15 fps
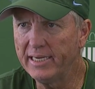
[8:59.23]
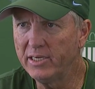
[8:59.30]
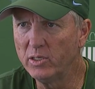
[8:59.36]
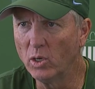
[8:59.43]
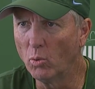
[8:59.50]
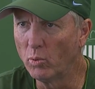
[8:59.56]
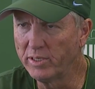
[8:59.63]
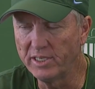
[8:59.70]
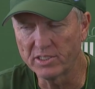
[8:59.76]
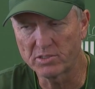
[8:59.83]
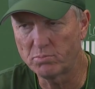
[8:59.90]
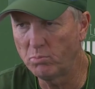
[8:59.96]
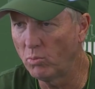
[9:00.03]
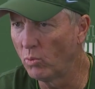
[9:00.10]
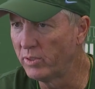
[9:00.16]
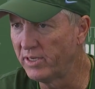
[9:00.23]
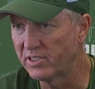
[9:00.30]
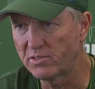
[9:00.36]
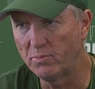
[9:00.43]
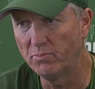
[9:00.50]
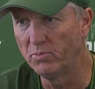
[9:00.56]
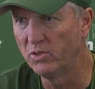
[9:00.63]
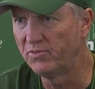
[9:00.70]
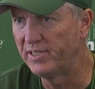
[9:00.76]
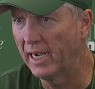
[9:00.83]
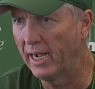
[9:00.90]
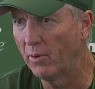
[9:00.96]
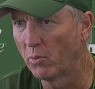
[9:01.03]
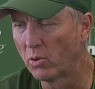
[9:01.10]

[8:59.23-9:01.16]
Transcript: you know, we just we just moved on.